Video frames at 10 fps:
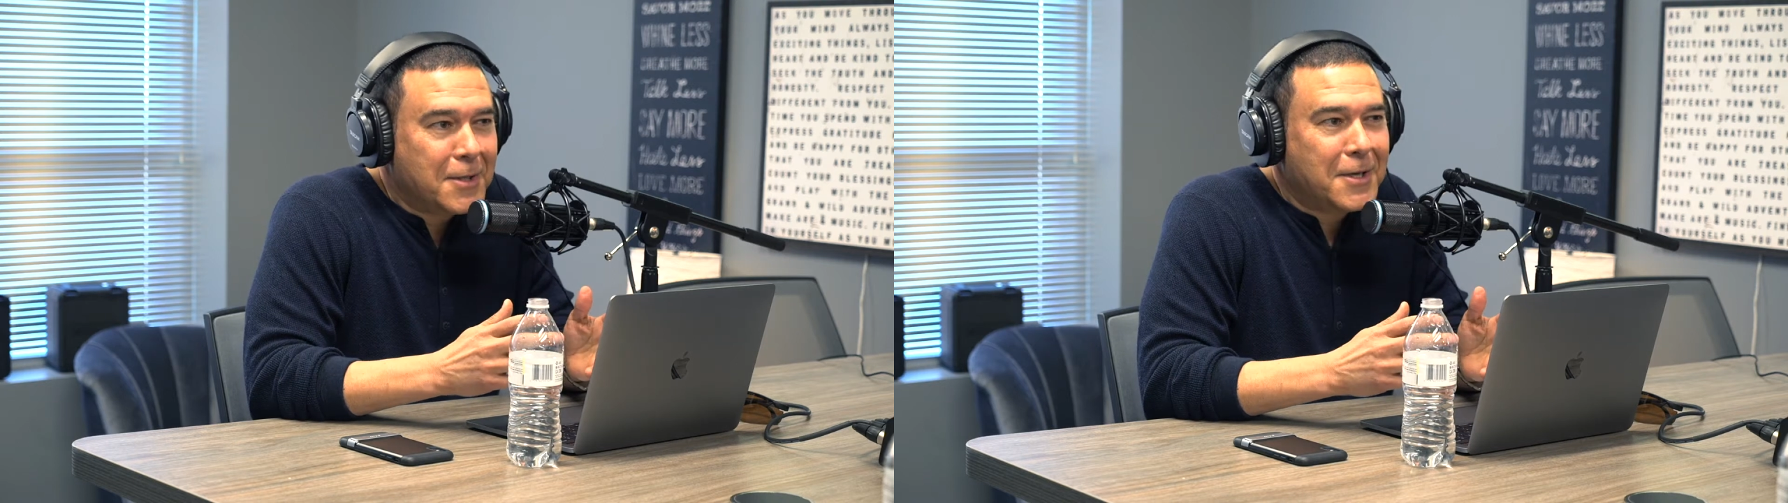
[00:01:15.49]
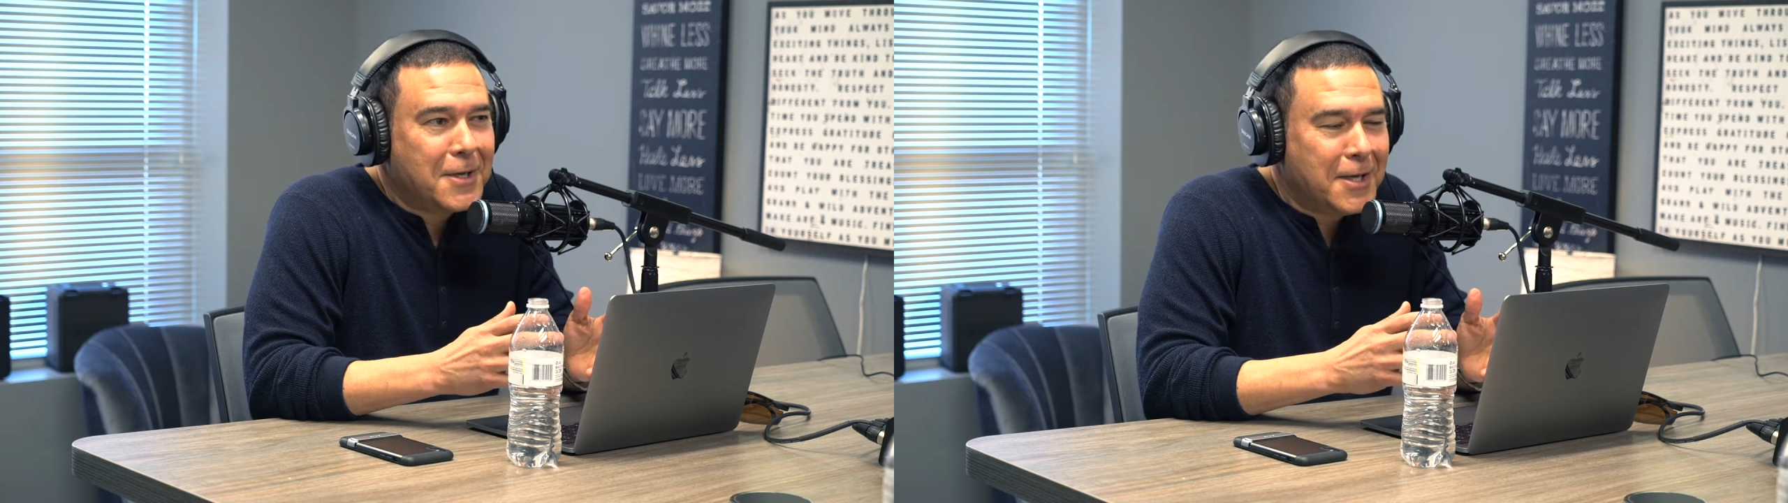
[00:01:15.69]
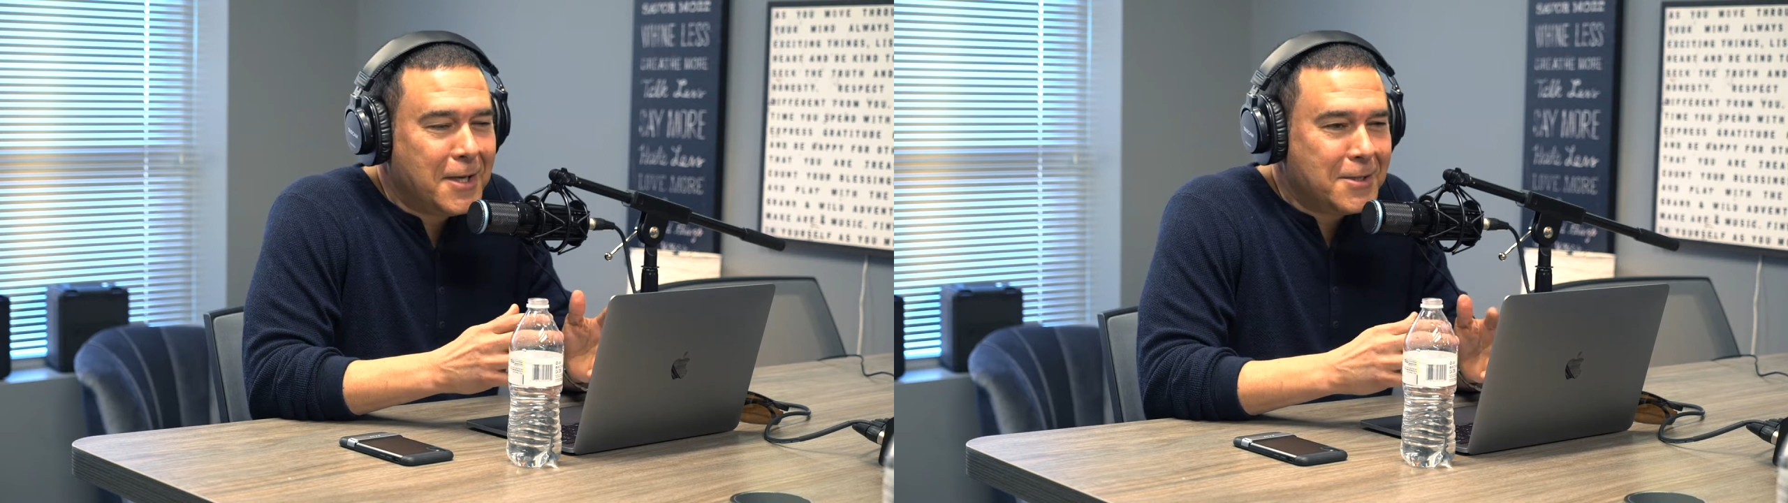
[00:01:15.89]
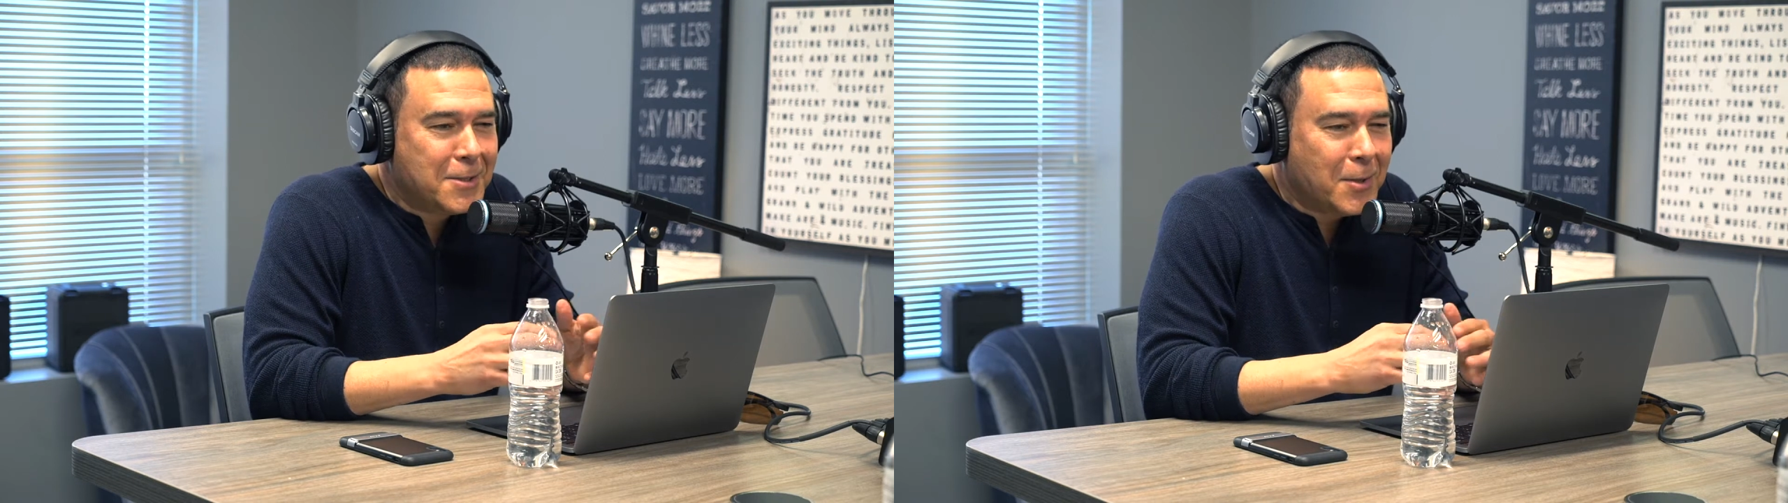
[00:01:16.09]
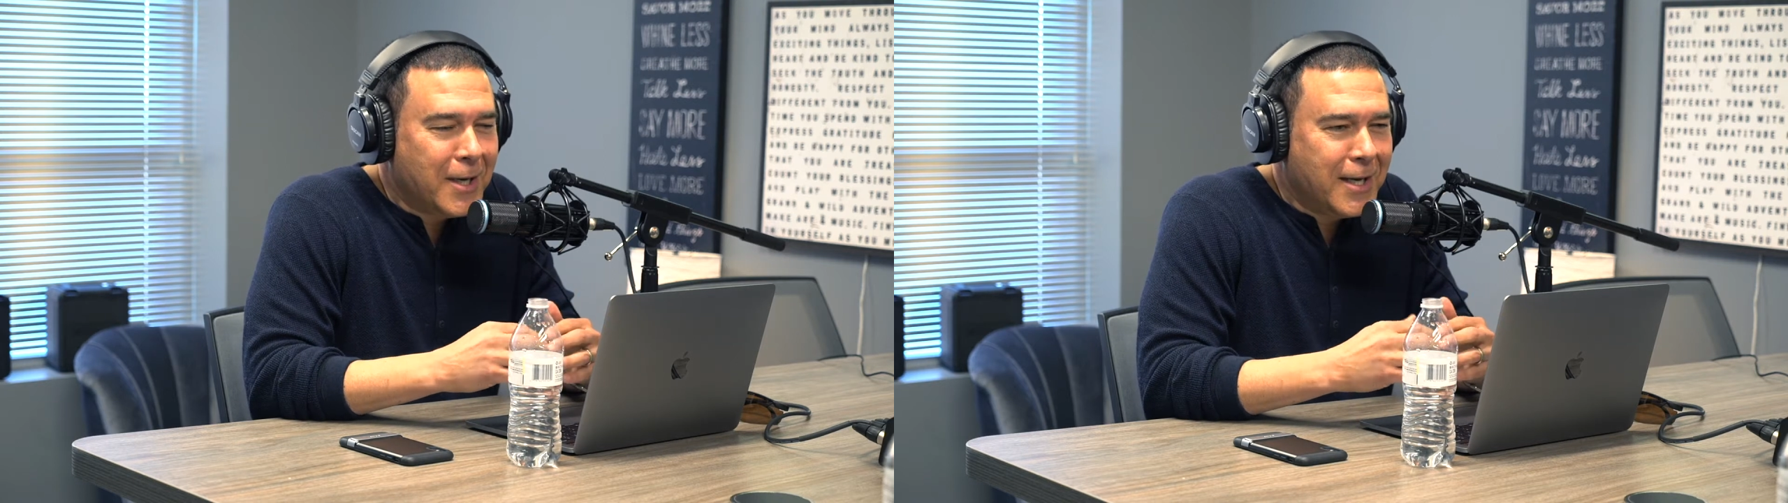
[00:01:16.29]
Okay. And
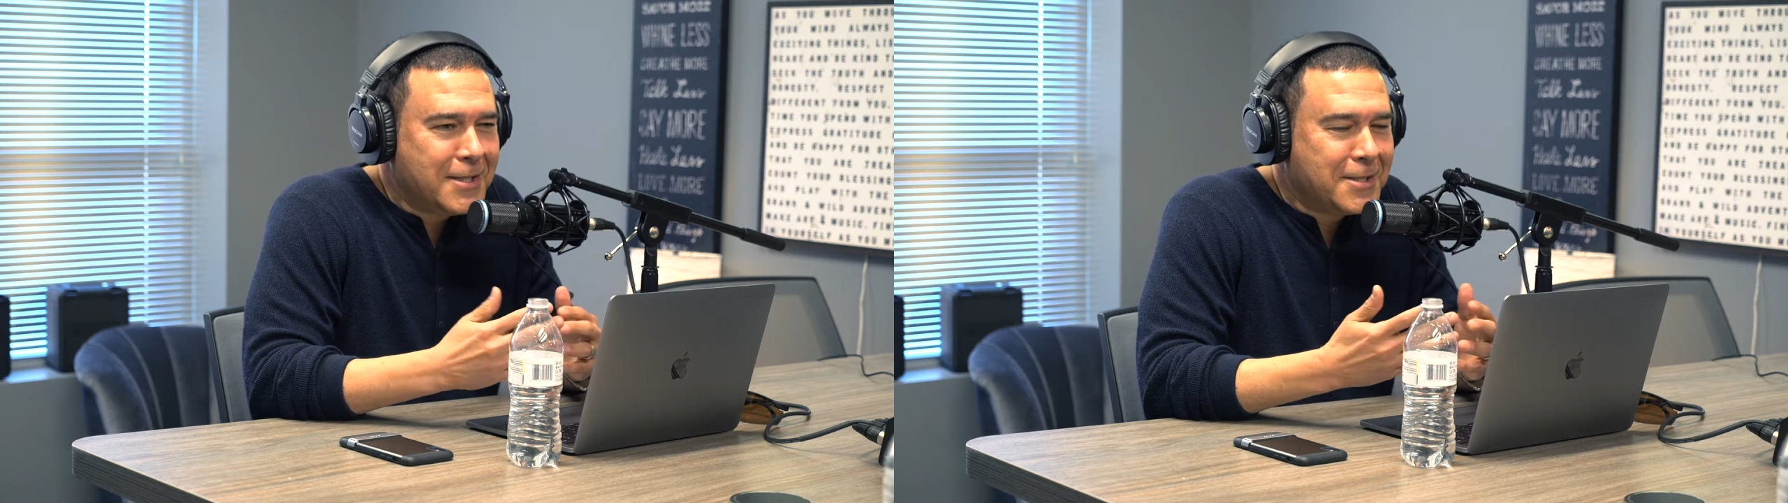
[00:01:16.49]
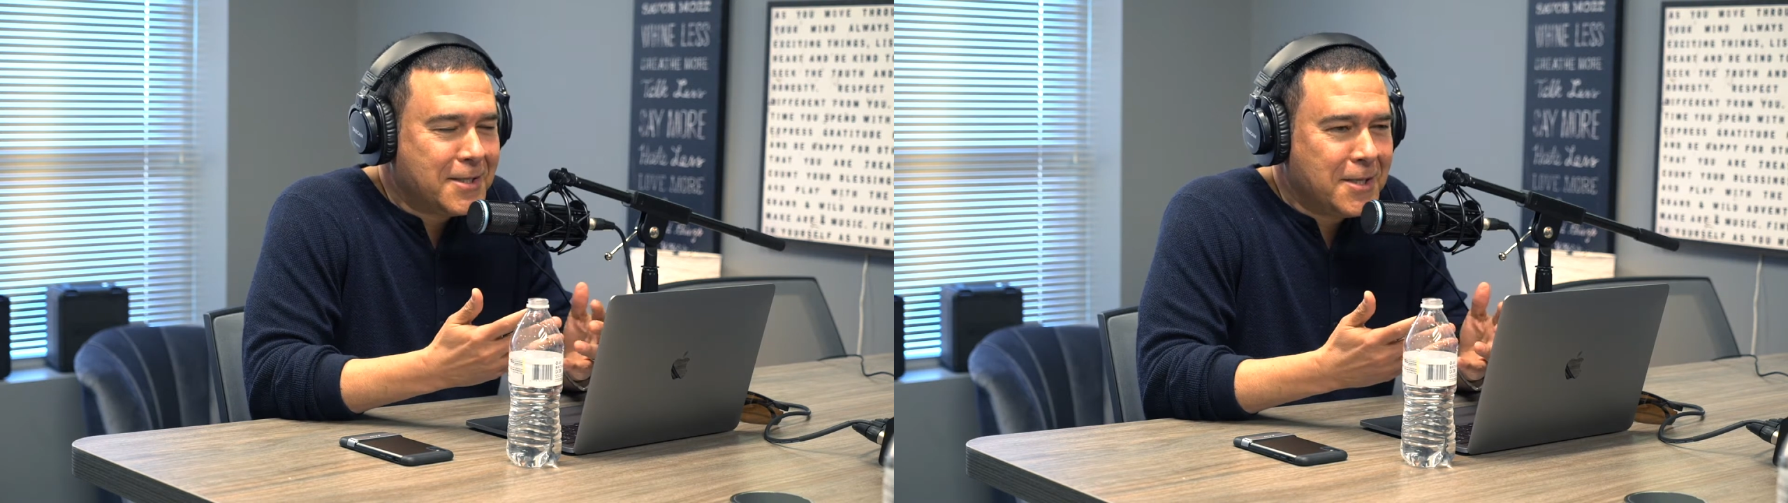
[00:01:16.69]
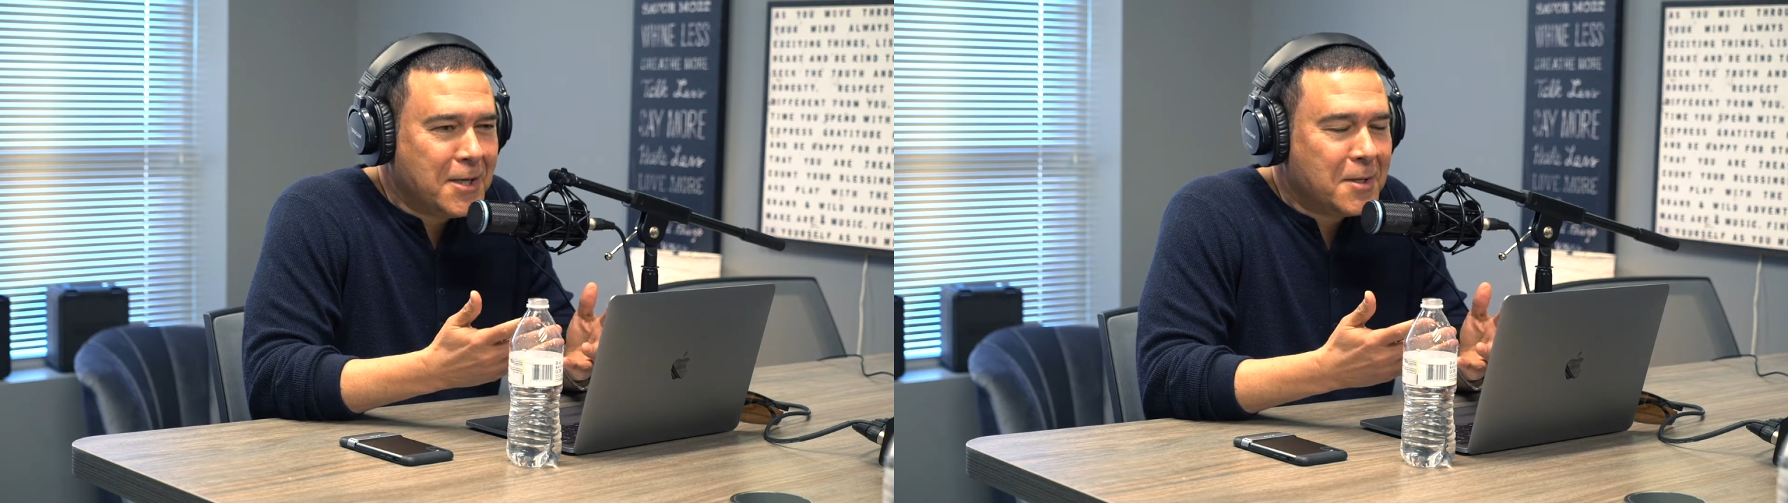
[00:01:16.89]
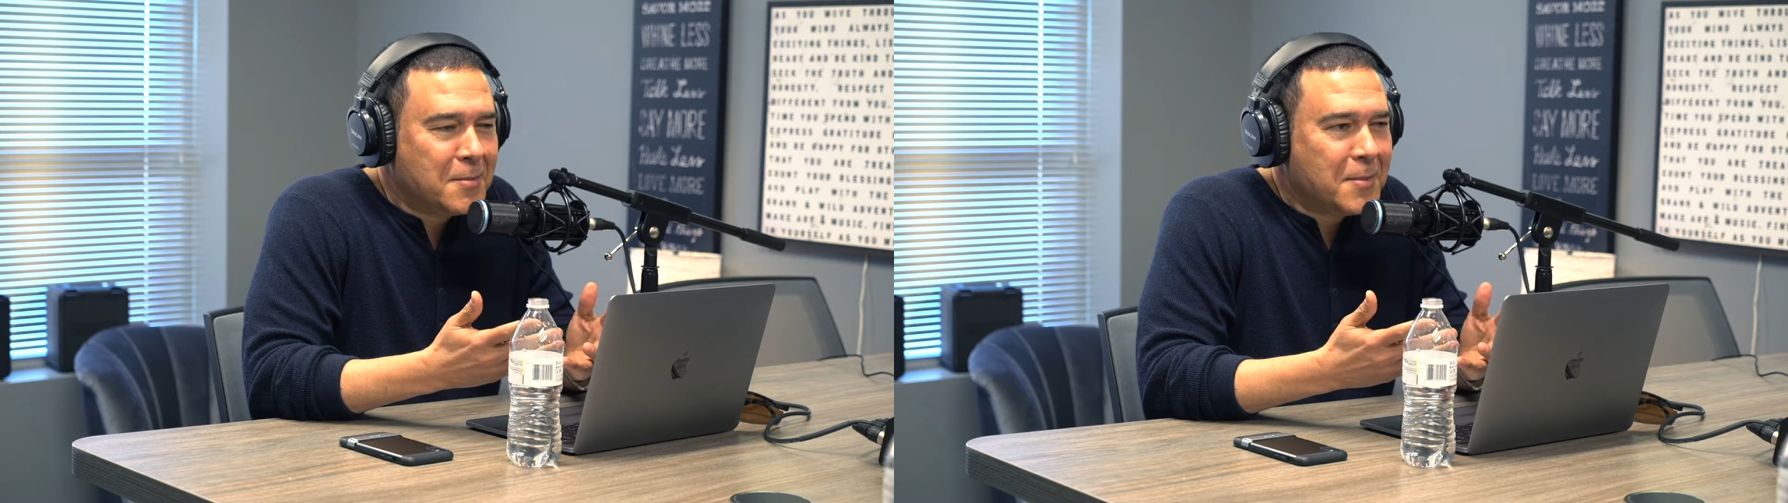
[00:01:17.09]
so I asked the um,